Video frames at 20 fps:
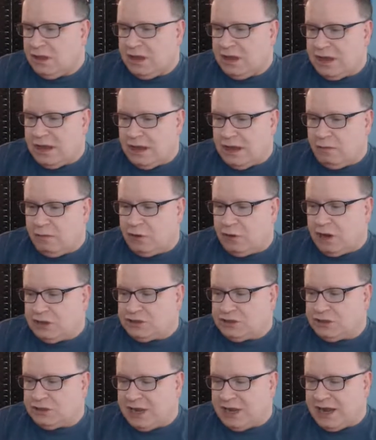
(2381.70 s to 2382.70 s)
We're
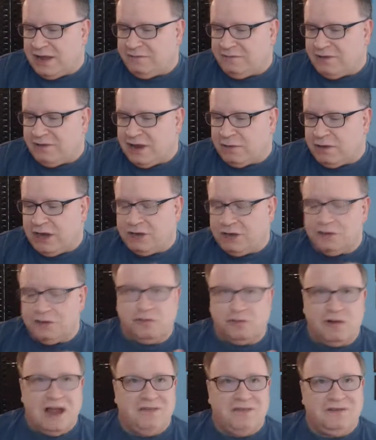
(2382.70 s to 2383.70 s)
also gonna have, like when I do
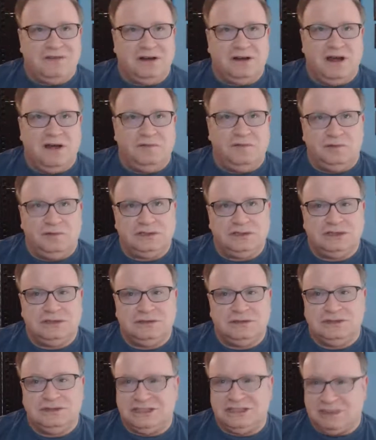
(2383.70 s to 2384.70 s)
graphic novels,
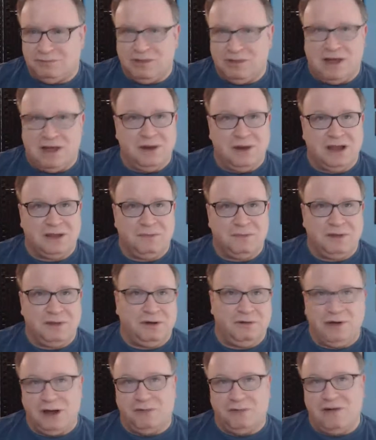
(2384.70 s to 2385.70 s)
since I'm probably not gonna be able to
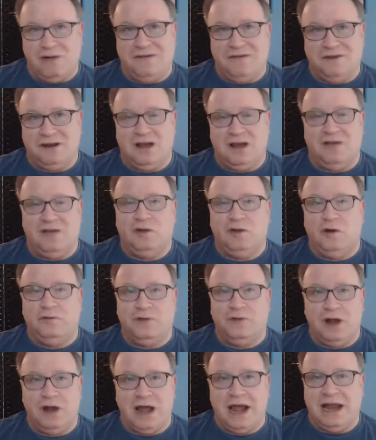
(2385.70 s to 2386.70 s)
read a graphic novel
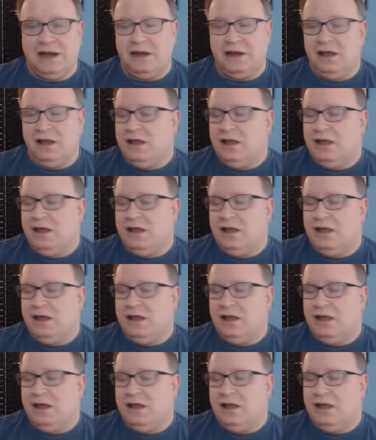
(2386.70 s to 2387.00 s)
overnight,